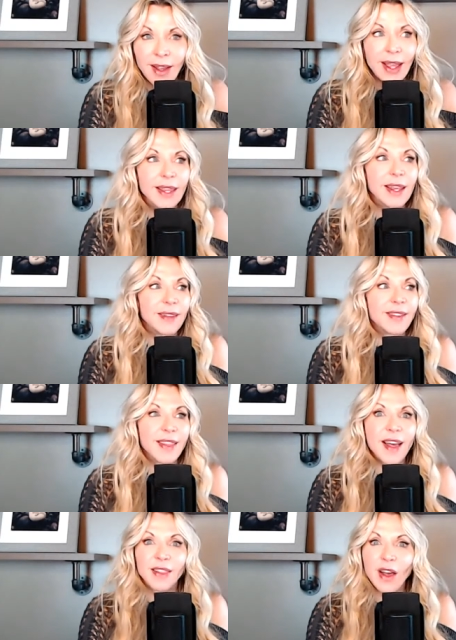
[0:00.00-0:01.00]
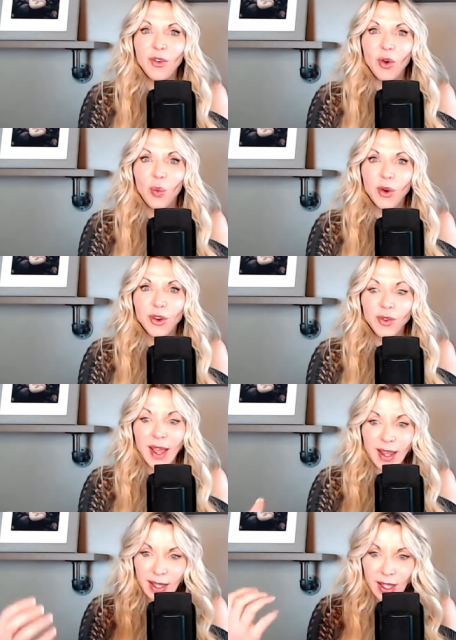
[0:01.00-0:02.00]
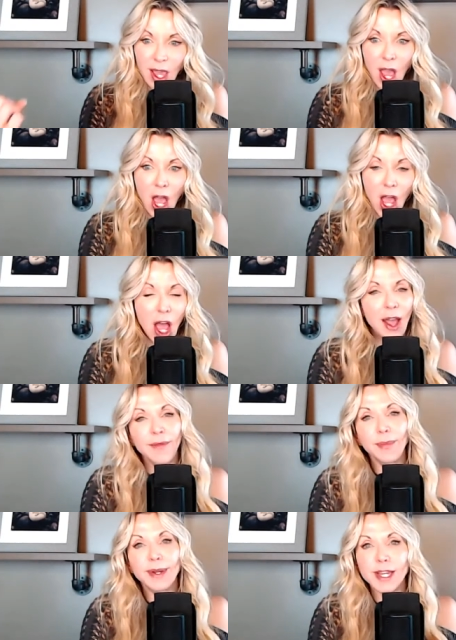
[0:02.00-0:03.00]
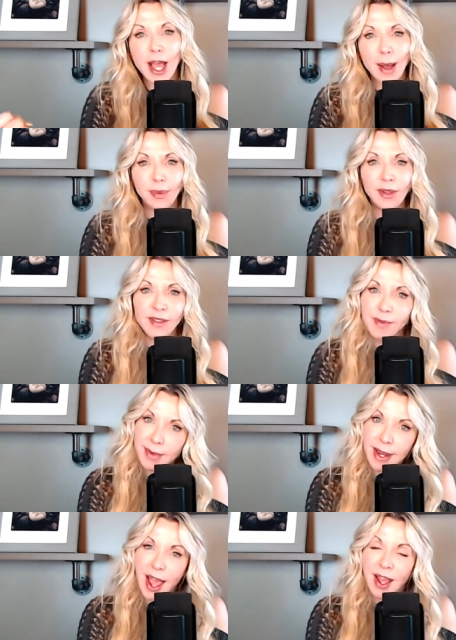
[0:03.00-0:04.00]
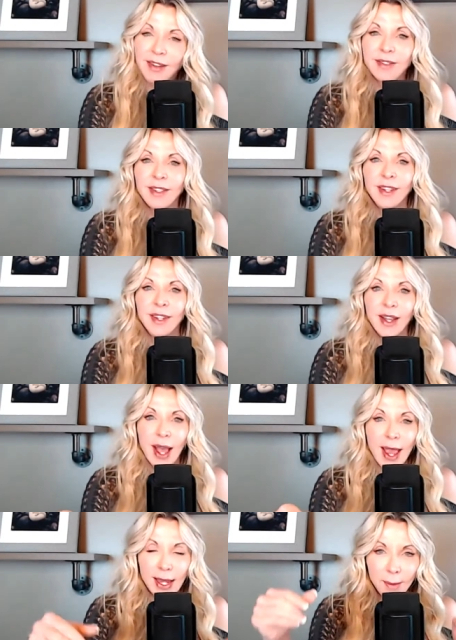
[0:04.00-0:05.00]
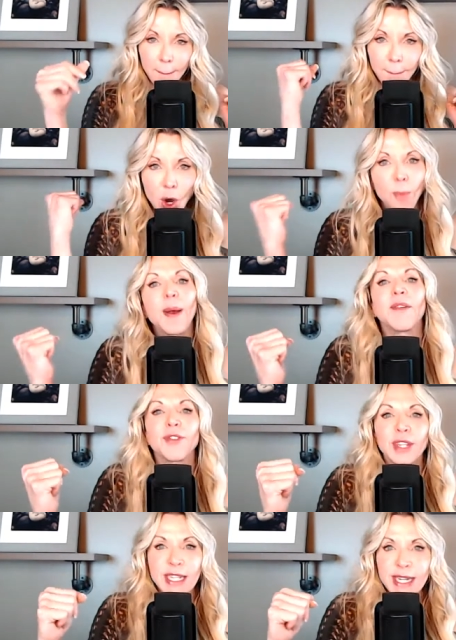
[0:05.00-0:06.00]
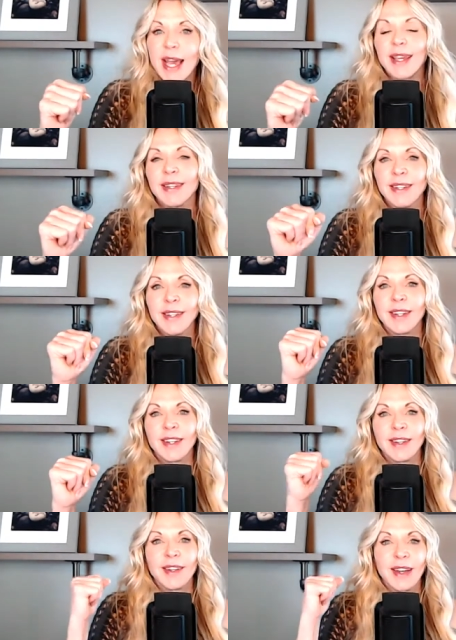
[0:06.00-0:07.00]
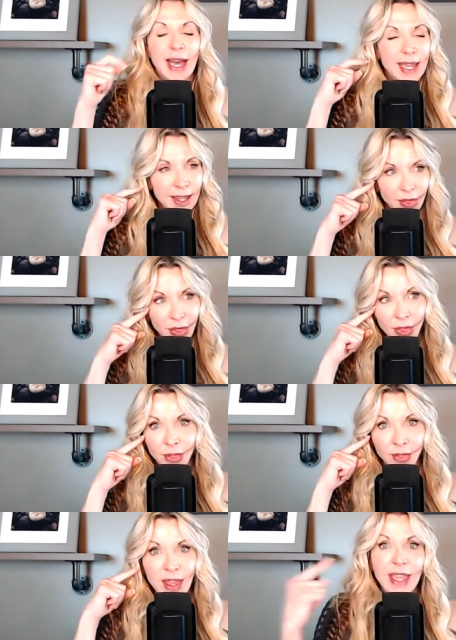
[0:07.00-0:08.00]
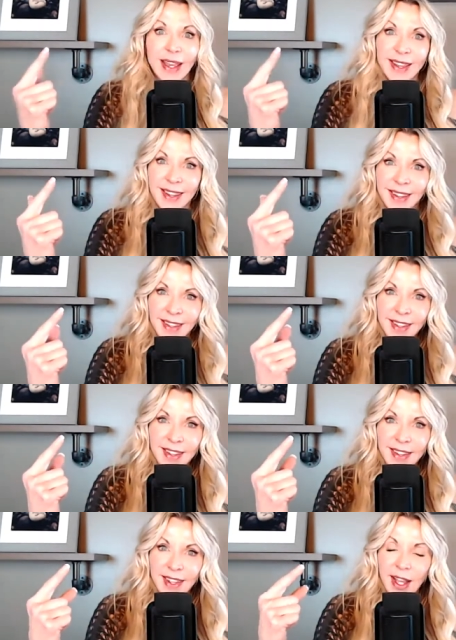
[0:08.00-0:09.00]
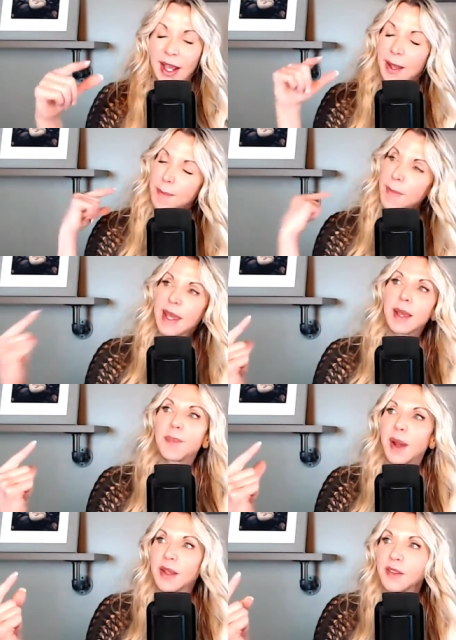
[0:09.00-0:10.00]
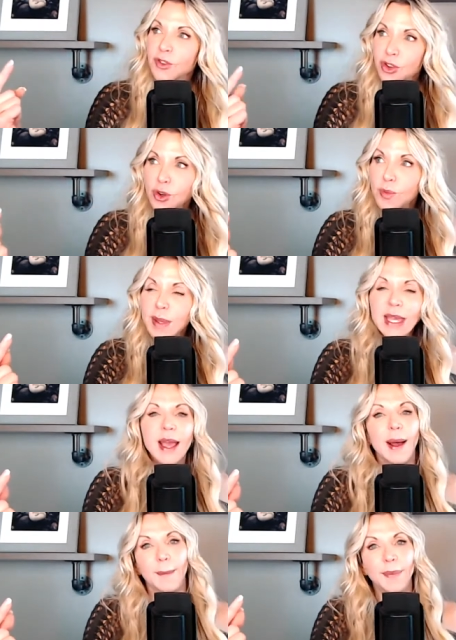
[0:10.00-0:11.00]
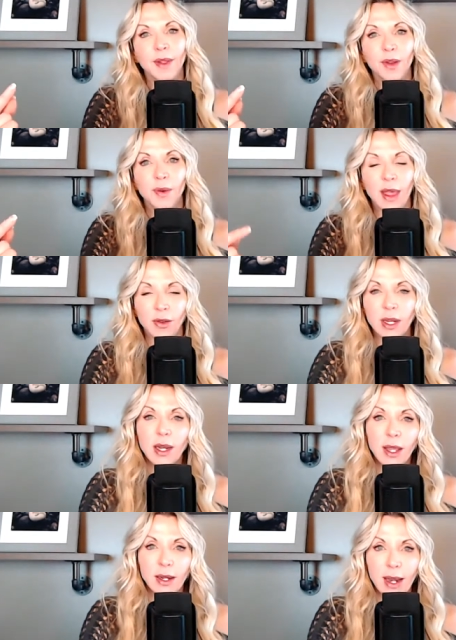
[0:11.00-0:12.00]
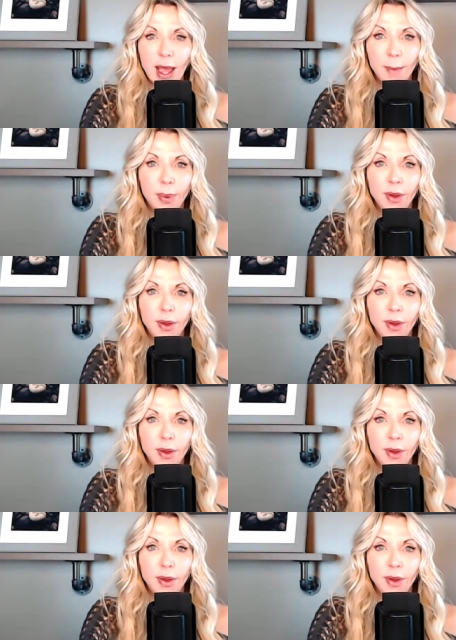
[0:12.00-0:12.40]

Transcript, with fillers: and get it to that level where you're like, yeah, I have metabolism again. I can poop every day. I can think and I can make it past 2 p.m. without needing a nap.